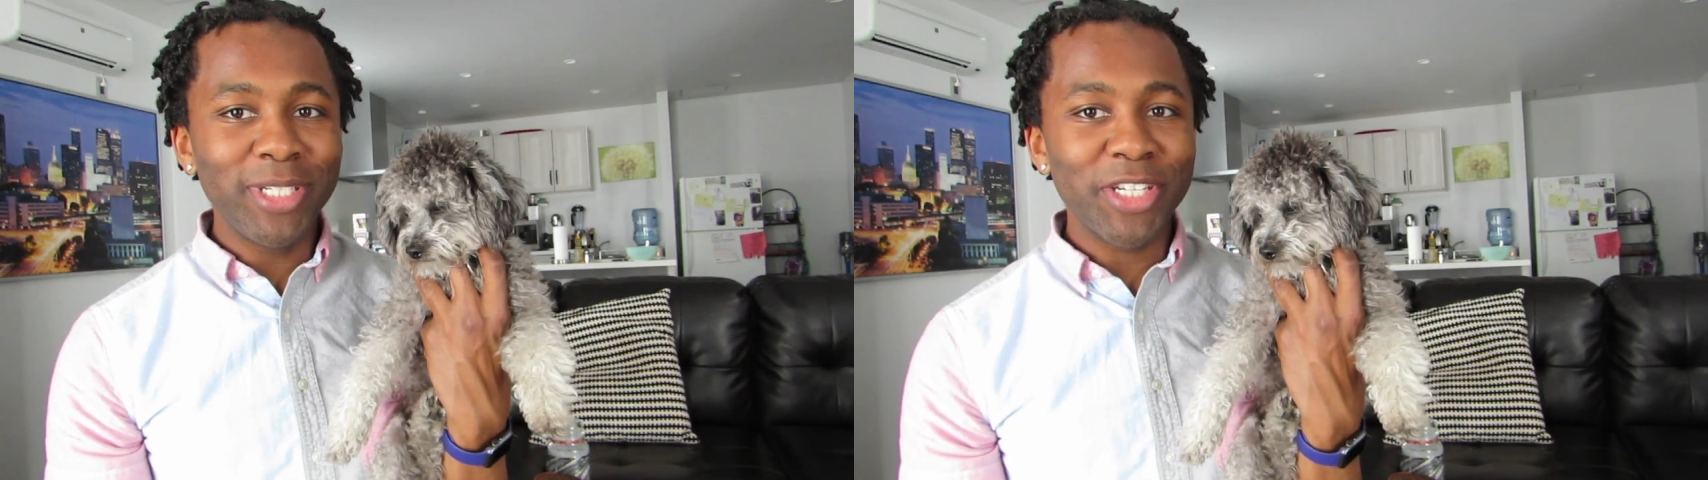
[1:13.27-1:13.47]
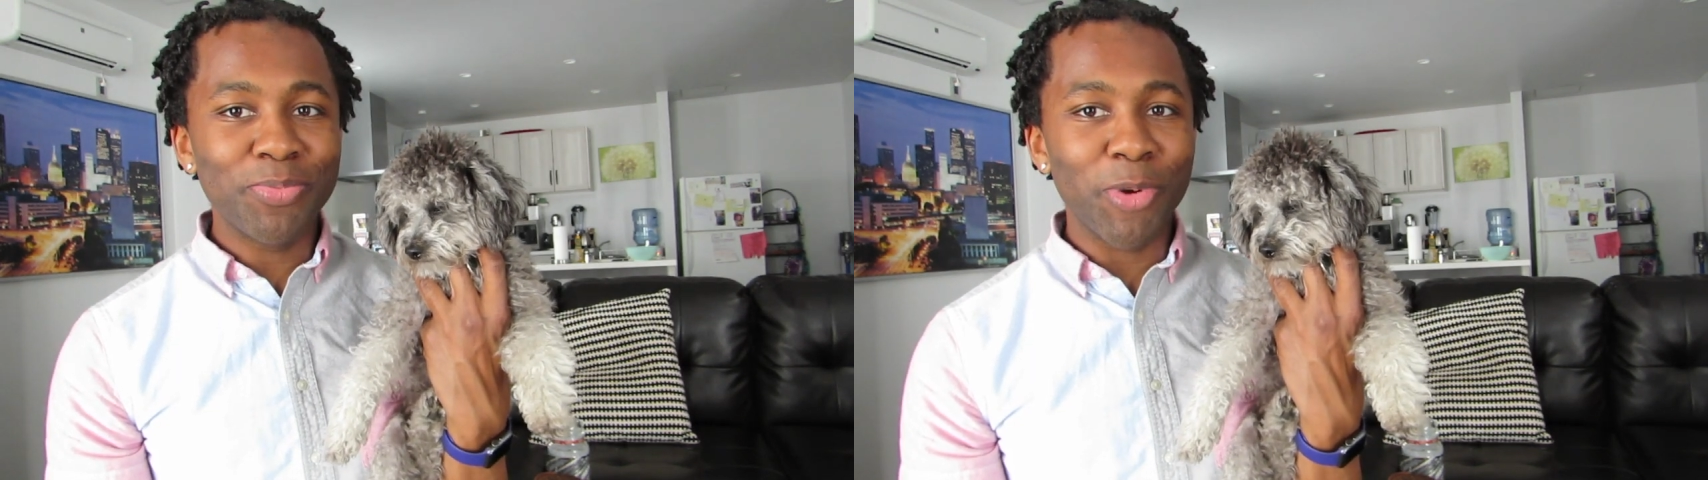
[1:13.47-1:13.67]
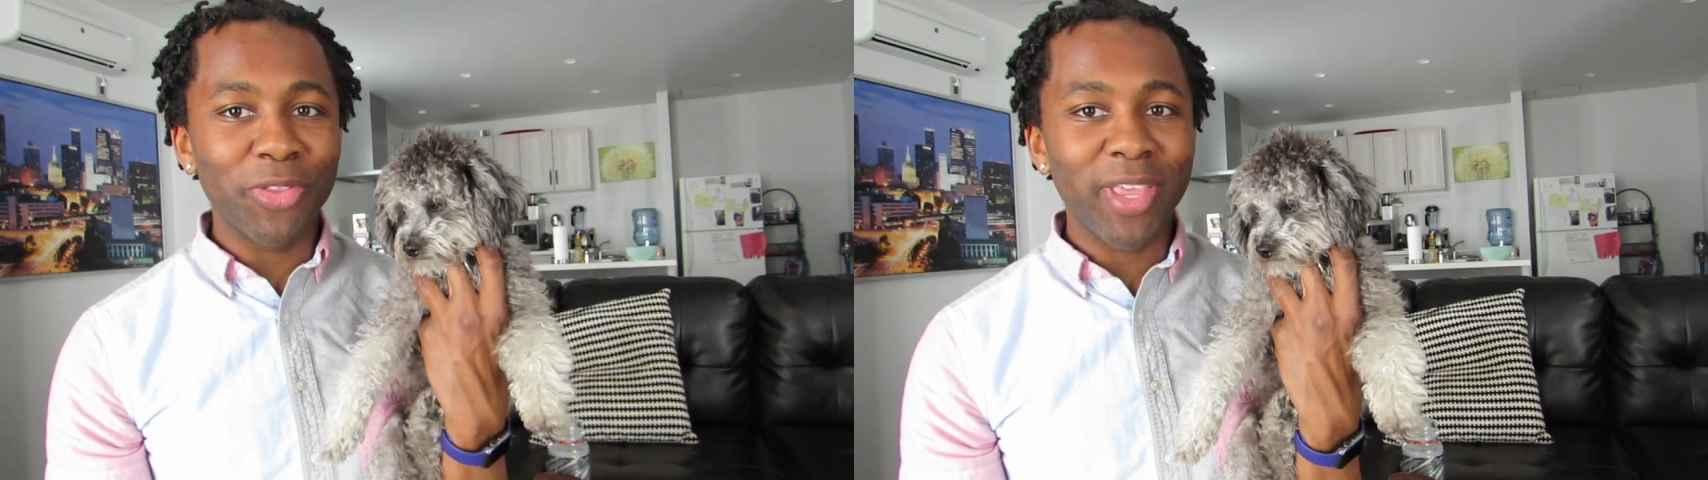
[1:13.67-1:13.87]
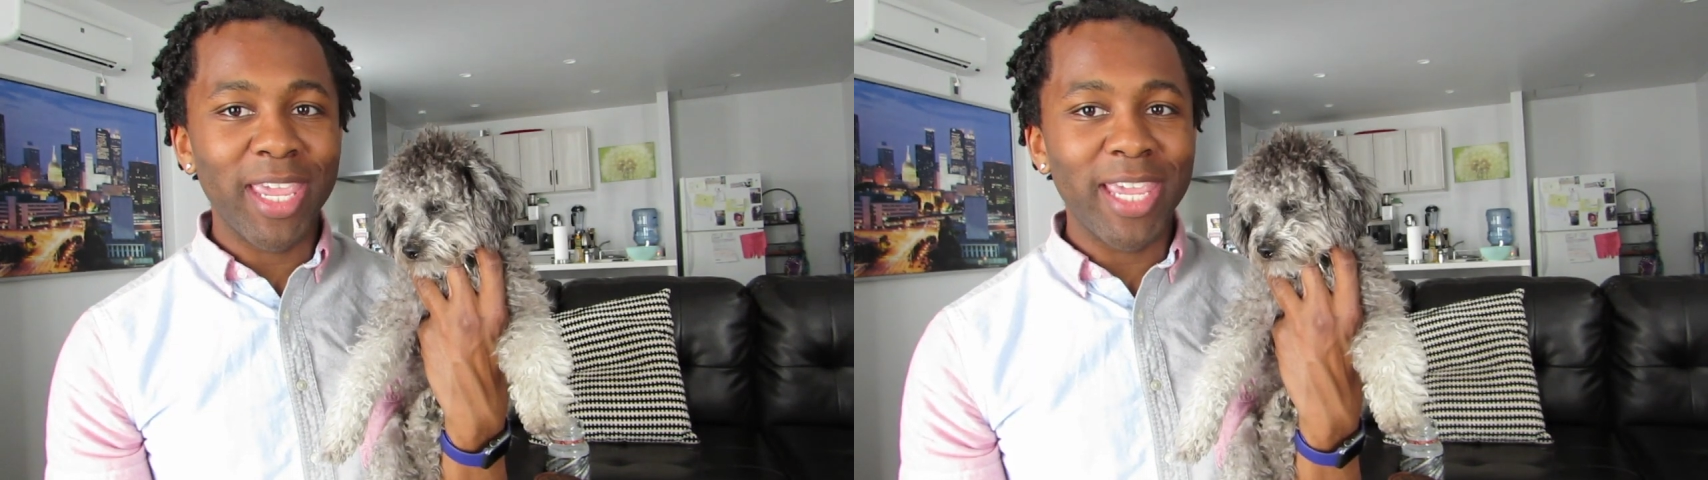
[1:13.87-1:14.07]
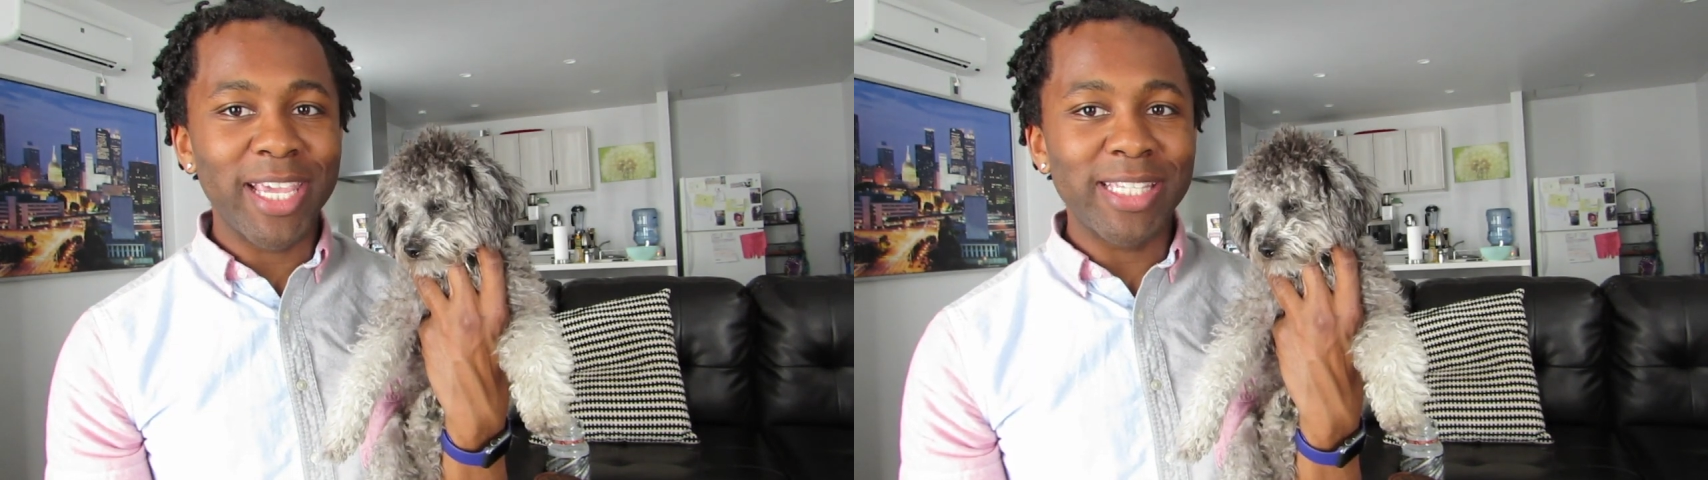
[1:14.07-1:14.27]
His
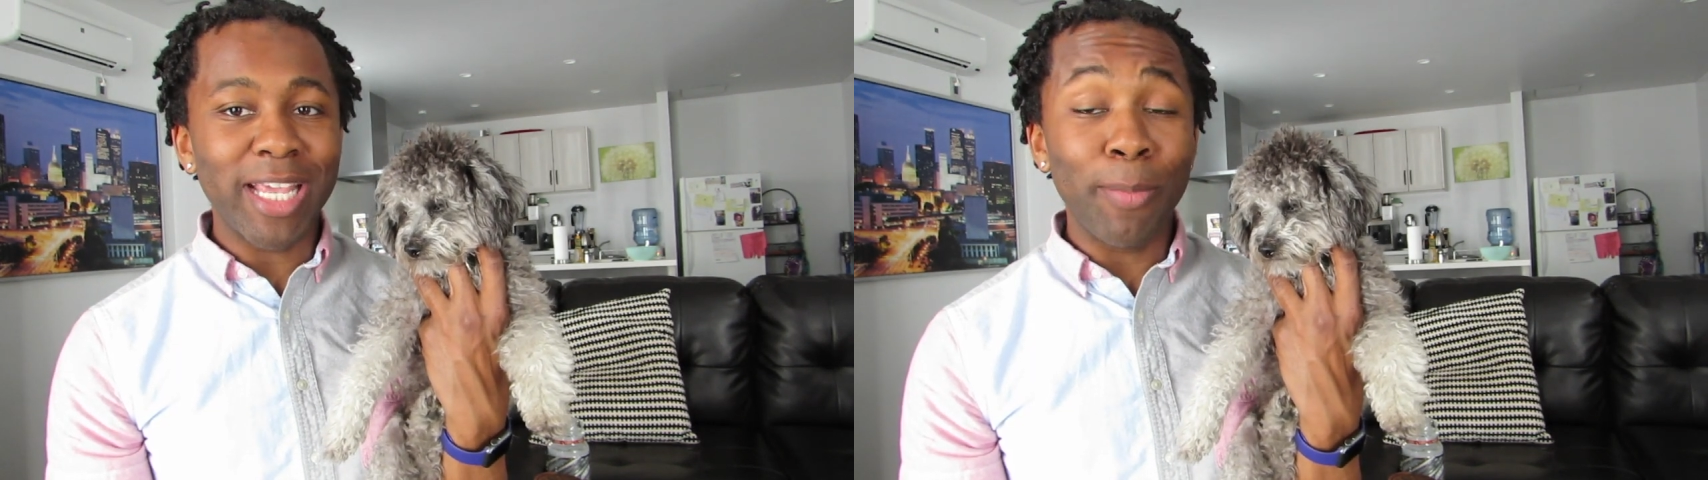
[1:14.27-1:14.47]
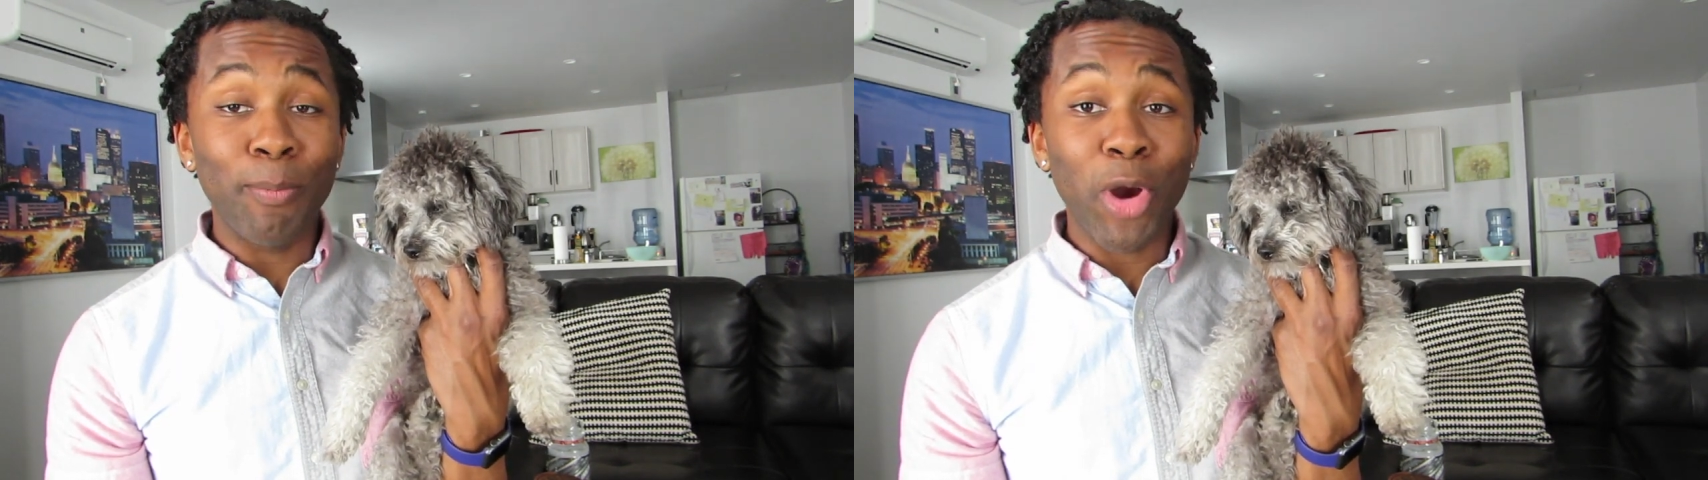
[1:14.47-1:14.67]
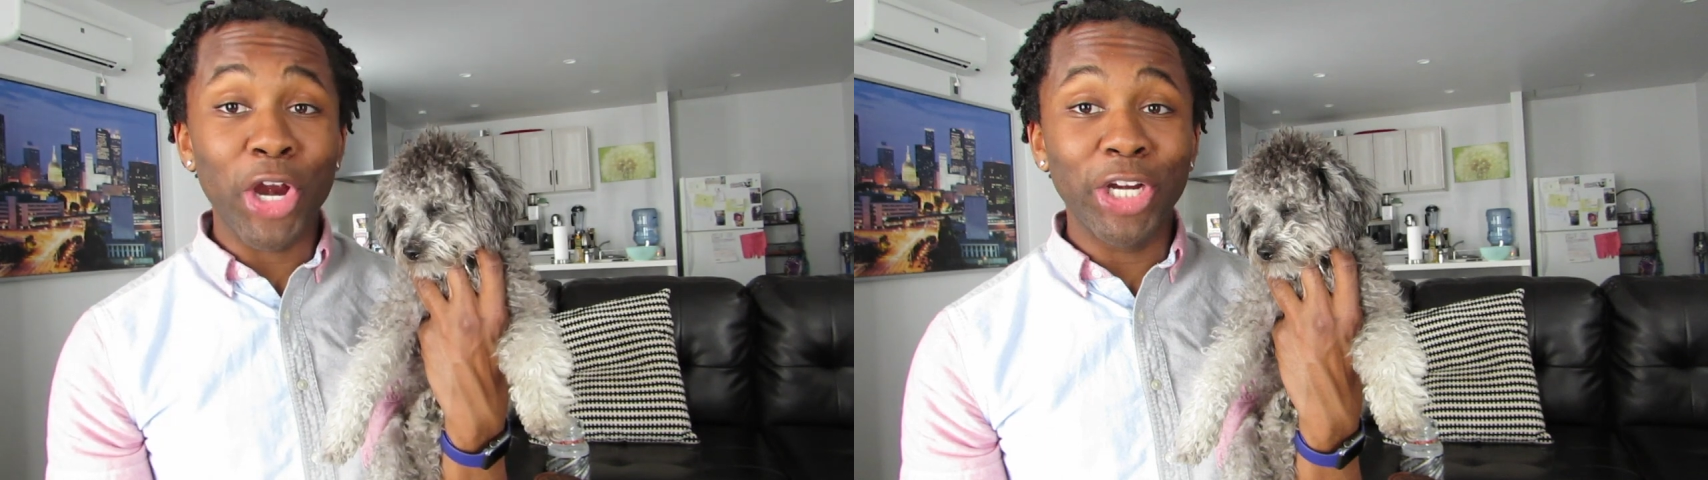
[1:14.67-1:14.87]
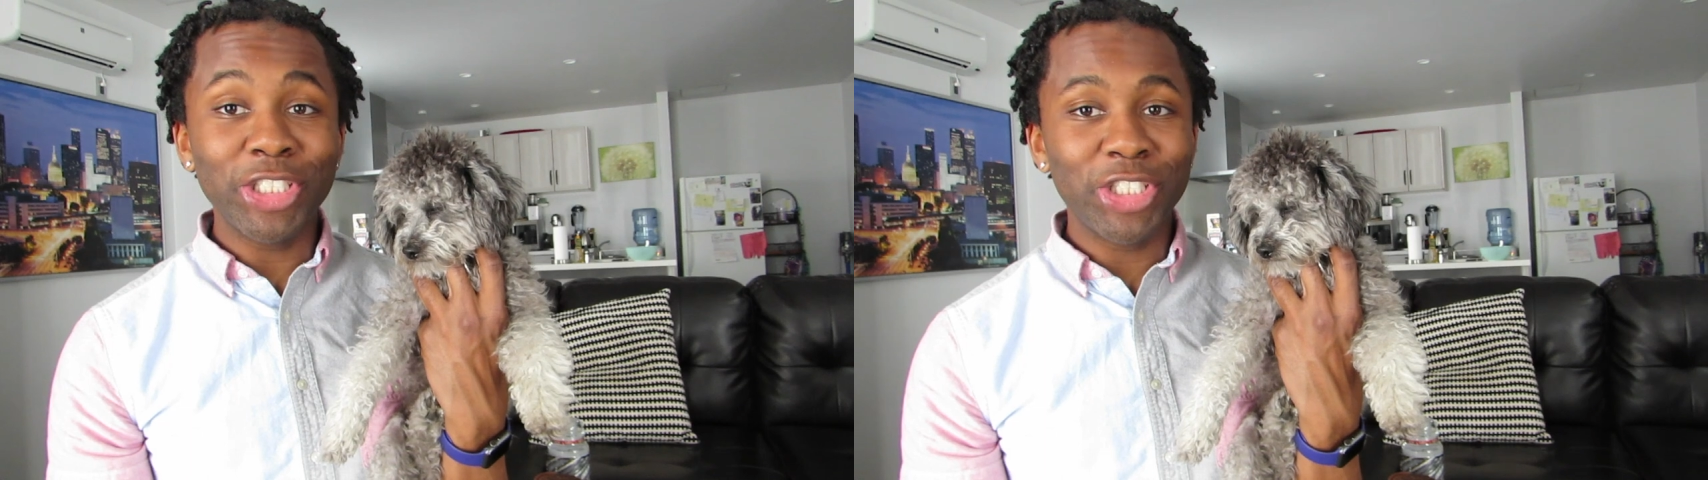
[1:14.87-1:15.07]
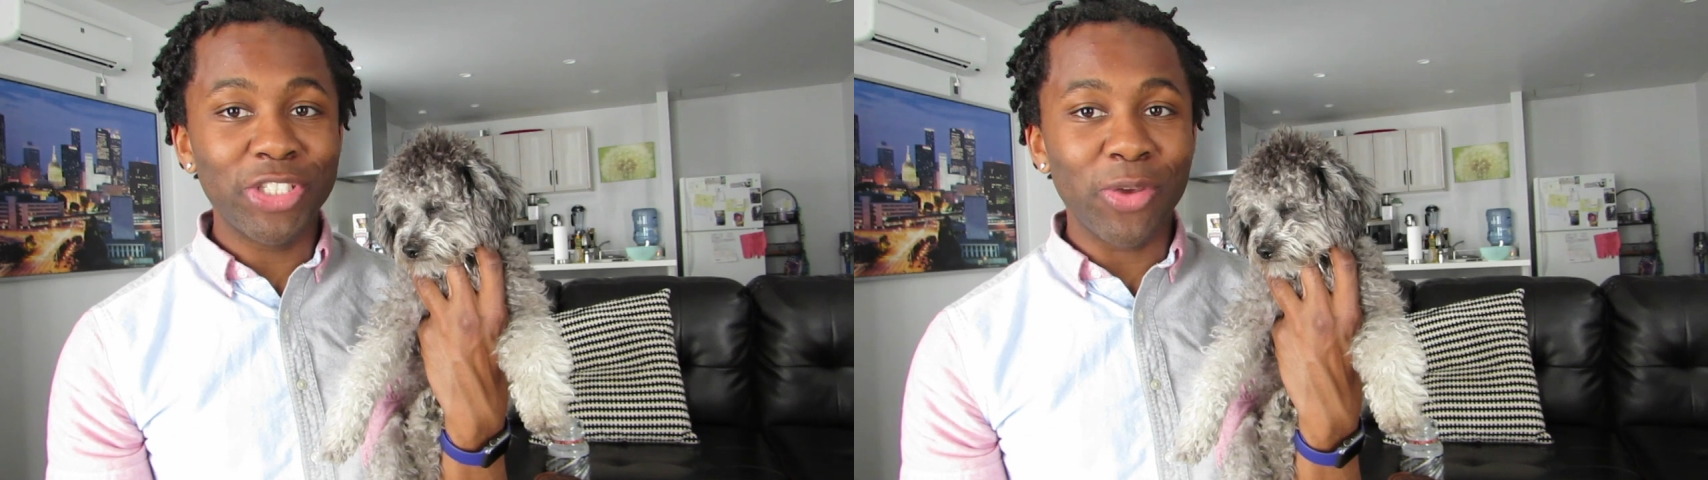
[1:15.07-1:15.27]
birthday is in March,